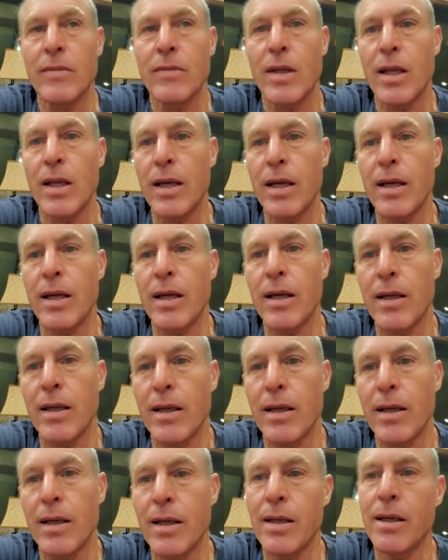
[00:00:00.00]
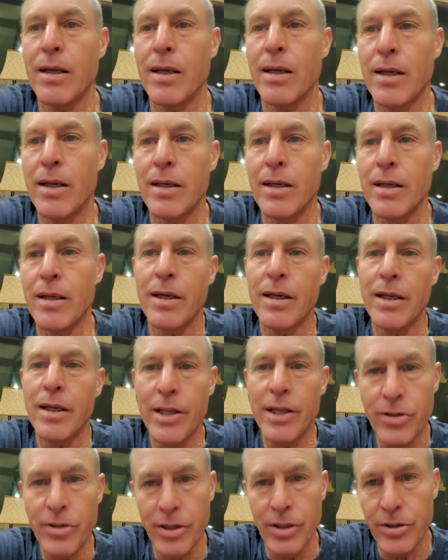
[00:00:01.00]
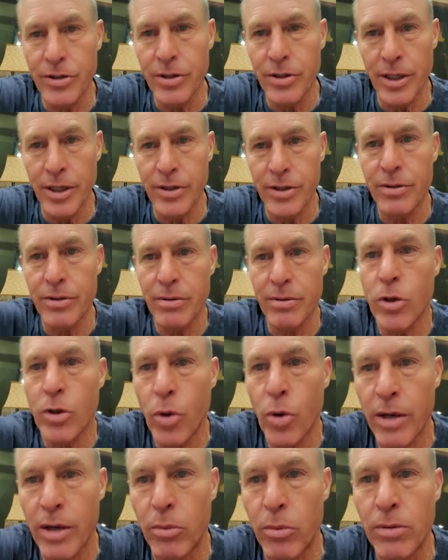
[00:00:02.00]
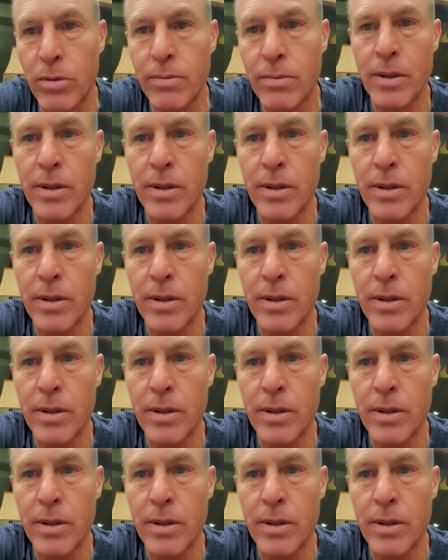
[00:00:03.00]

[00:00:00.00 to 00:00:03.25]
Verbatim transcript: at least is, is credible.